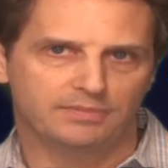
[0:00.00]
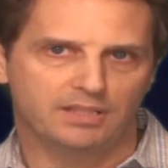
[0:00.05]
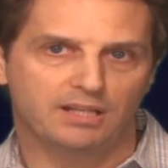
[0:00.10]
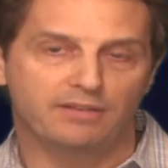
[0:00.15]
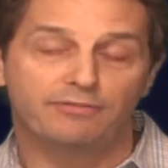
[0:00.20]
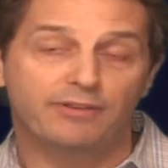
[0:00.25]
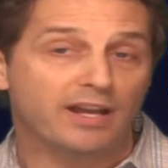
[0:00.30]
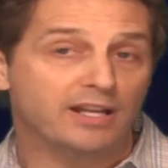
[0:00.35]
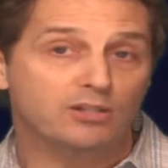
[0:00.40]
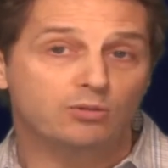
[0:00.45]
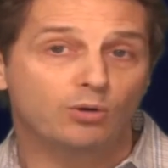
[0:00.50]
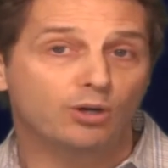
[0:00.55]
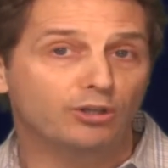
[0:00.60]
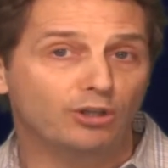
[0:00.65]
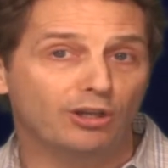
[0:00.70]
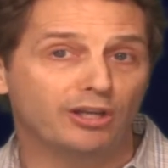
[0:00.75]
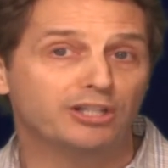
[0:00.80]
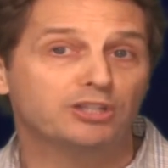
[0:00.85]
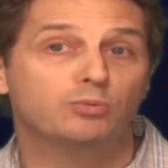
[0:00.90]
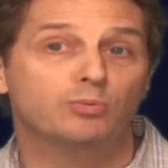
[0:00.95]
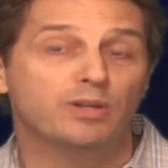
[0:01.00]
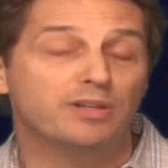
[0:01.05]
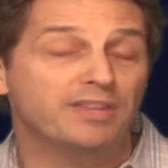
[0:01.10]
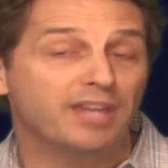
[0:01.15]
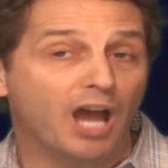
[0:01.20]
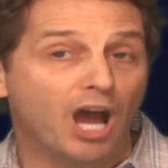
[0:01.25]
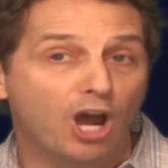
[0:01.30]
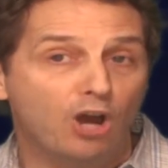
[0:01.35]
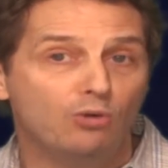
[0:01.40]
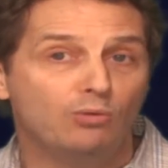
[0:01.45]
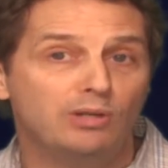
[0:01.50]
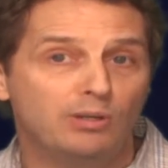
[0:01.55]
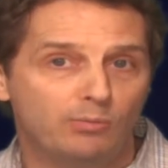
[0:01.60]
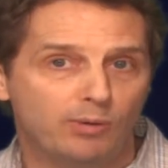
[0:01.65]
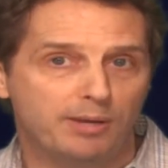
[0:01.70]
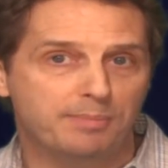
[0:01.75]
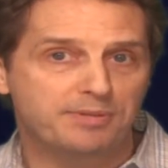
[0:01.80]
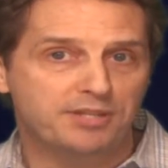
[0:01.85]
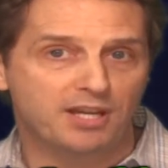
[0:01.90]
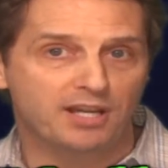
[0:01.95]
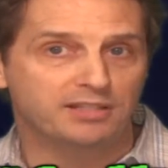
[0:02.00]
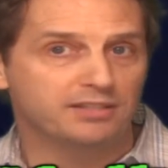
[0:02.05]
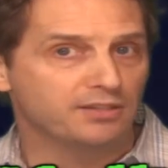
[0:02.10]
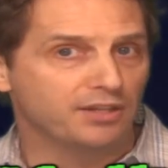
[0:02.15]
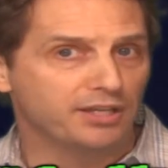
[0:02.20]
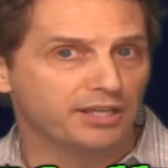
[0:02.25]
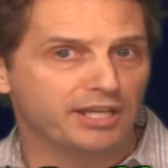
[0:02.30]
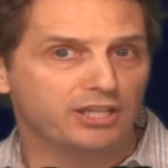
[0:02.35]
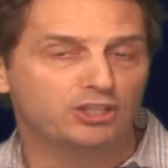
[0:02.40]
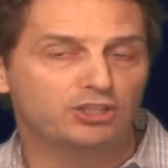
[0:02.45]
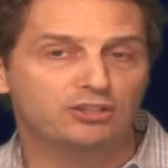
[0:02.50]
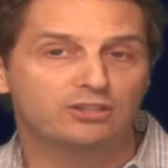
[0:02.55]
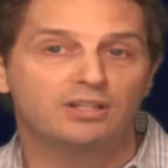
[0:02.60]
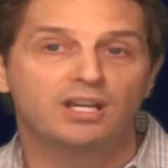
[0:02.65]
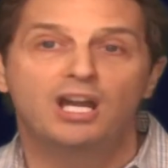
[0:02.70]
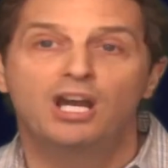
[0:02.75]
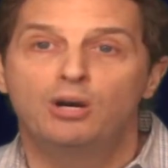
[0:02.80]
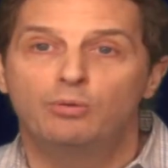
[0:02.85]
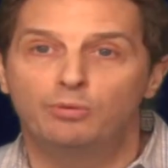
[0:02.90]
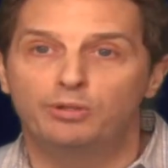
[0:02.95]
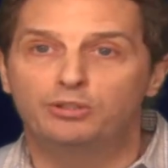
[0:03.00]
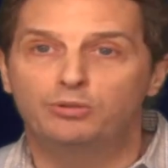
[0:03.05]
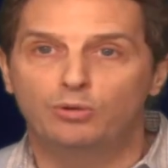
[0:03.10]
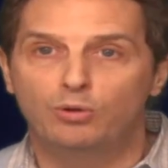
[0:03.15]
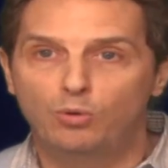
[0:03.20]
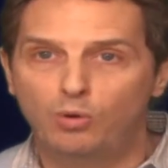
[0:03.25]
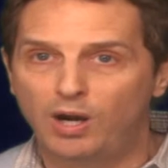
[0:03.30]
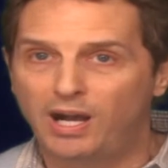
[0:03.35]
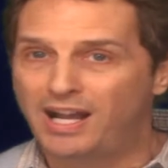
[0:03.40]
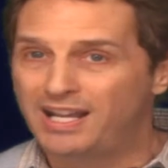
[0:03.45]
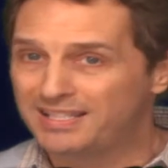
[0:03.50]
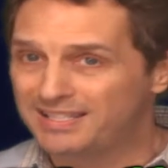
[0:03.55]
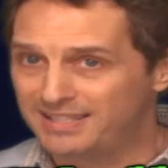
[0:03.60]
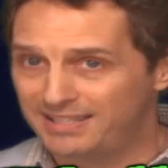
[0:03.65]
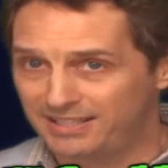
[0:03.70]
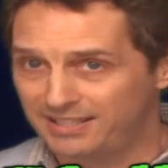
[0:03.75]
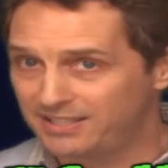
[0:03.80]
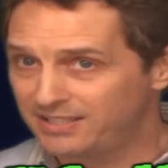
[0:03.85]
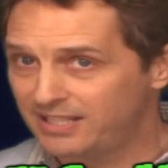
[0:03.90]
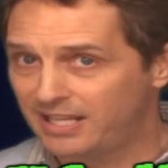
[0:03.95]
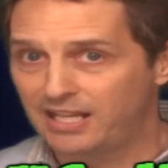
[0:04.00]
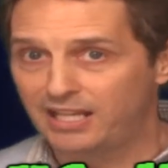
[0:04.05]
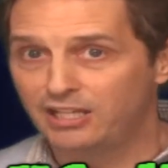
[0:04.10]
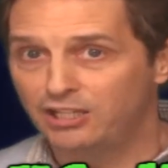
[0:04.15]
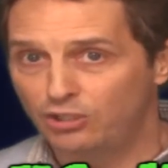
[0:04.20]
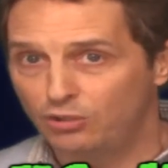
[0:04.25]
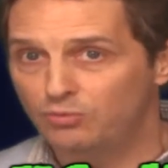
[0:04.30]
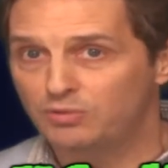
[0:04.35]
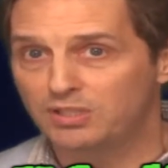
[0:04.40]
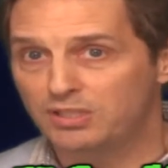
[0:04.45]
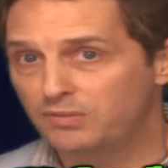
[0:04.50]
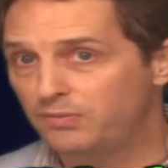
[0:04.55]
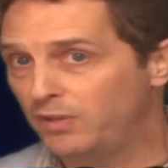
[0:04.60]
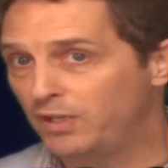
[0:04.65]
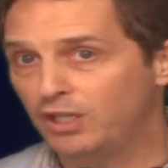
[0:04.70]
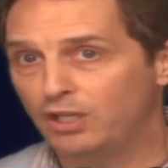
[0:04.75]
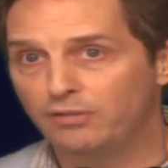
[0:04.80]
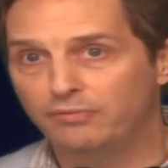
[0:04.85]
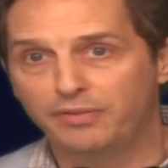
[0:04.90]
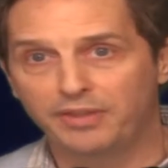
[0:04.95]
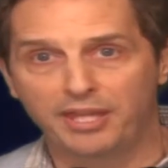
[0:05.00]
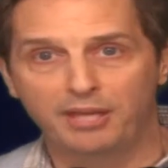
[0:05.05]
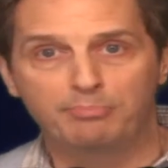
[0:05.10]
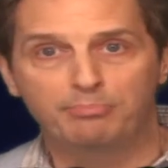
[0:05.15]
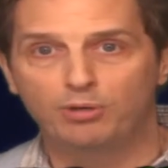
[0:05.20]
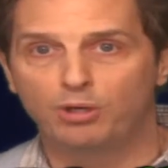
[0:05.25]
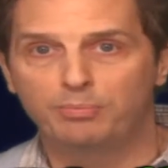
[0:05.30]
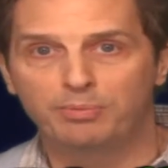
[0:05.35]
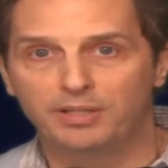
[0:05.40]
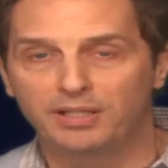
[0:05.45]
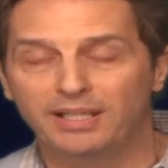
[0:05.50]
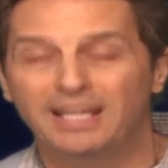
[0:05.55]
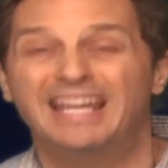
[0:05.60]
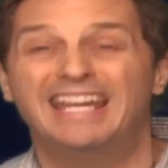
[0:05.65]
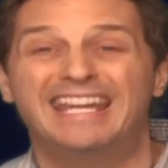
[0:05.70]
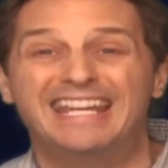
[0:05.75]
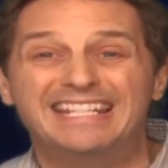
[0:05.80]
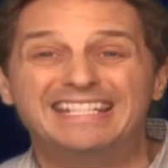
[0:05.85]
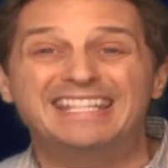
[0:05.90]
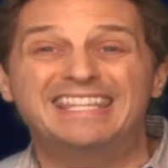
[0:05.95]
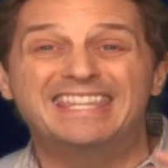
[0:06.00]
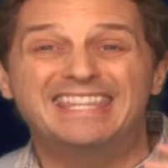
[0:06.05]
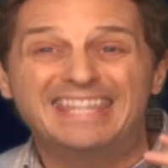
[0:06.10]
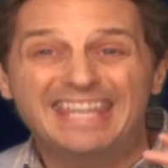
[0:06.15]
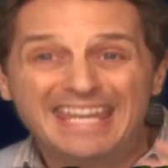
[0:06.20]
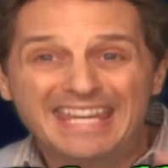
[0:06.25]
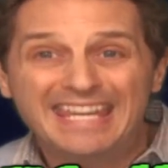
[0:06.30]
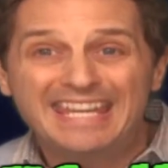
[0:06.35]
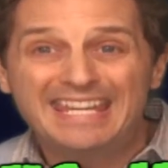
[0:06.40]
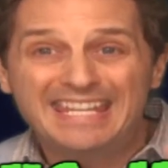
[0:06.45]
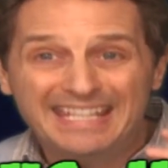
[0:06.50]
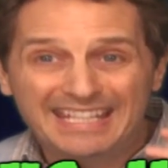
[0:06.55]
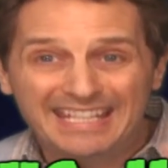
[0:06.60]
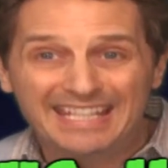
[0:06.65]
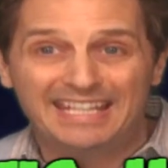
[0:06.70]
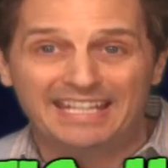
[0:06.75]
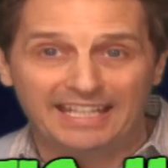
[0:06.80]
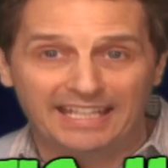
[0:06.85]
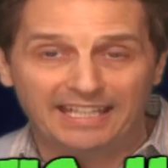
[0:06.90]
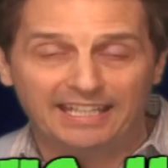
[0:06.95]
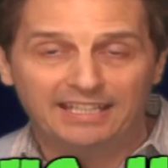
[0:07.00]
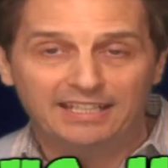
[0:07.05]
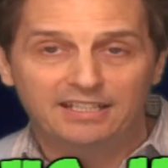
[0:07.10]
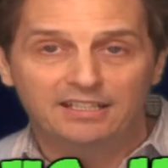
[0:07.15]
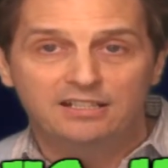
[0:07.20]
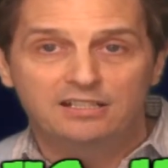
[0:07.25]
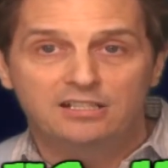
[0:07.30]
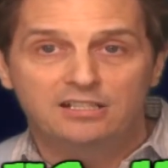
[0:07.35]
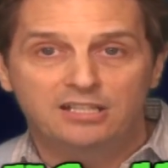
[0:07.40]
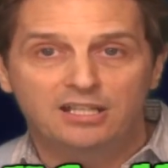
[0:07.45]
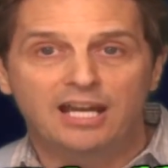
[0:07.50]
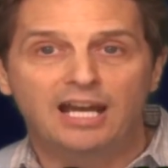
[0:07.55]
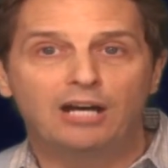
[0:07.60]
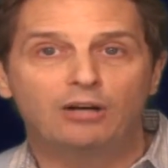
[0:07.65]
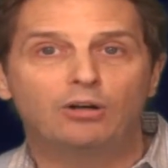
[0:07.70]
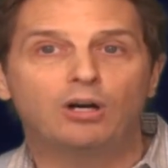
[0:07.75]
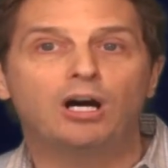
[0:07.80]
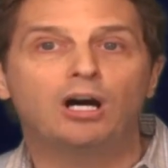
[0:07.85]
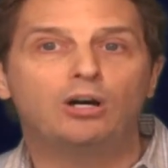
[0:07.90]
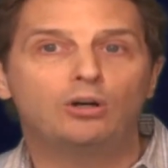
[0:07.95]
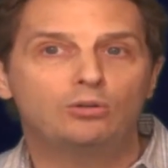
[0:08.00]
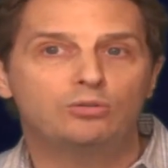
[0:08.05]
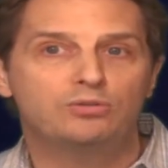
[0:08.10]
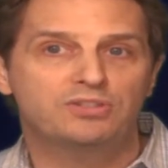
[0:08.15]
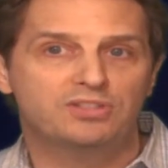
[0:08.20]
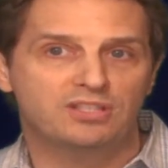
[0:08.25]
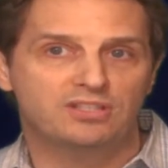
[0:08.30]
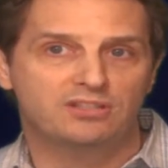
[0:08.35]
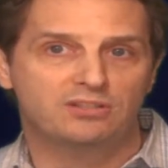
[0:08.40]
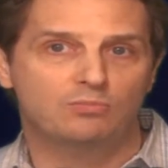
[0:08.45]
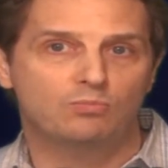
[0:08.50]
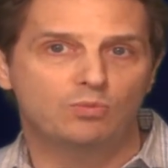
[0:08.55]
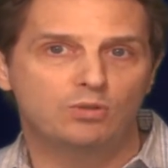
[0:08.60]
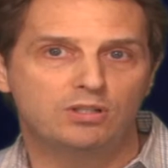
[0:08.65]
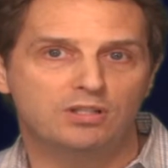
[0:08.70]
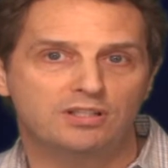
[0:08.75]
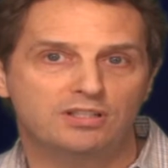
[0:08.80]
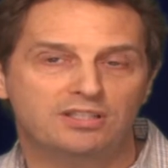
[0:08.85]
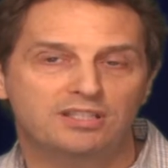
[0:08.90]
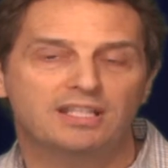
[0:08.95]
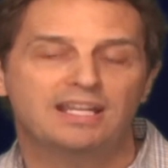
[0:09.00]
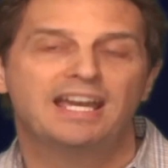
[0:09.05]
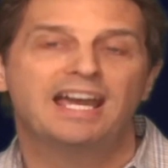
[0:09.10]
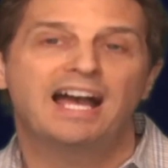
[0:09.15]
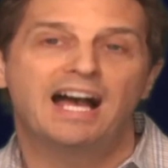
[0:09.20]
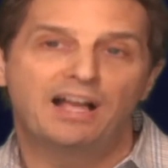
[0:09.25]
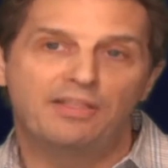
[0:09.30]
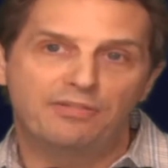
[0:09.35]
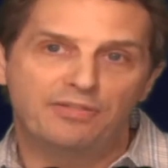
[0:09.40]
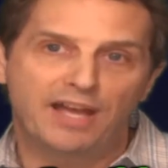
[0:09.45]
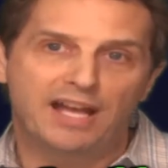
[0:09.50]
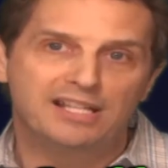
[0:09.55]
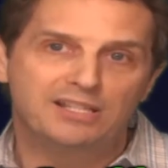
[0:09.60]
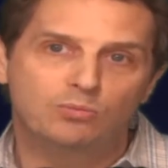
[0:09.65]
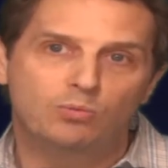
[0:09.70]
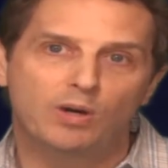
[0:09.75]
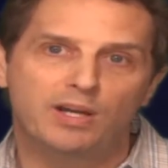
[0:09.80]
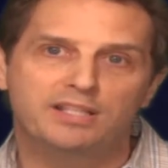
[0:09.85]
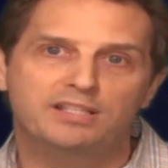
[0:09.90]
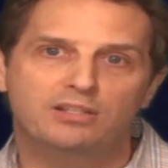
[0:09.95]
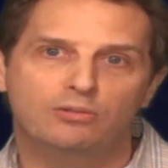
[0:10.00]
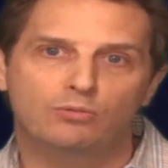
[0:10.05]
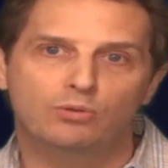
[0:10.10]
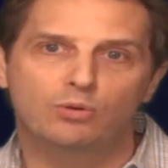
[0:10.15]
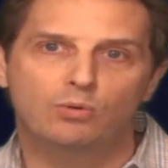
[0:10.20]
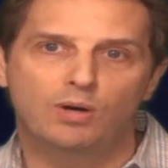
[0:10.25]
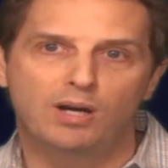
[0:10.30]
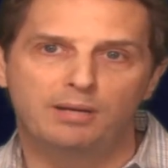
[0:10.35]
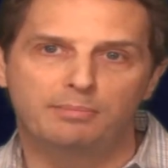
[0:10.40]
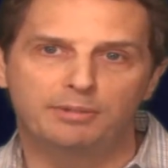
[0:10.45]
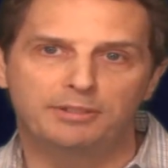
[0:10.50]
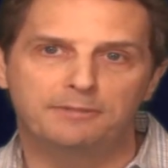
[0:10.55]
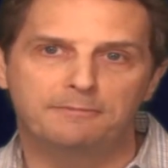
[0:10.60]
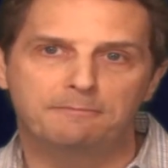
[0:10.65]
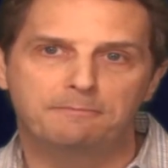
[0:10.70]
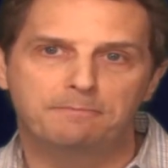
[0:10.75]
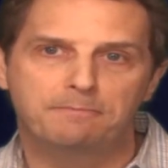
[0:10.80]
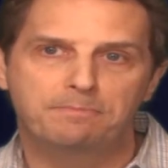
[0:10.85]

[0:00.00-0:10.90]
In fact, to our knowledge, we're the only website in the nation which requires that a seller uses video for their property. It's the key to how our whole system works, and that's why it's a requirement.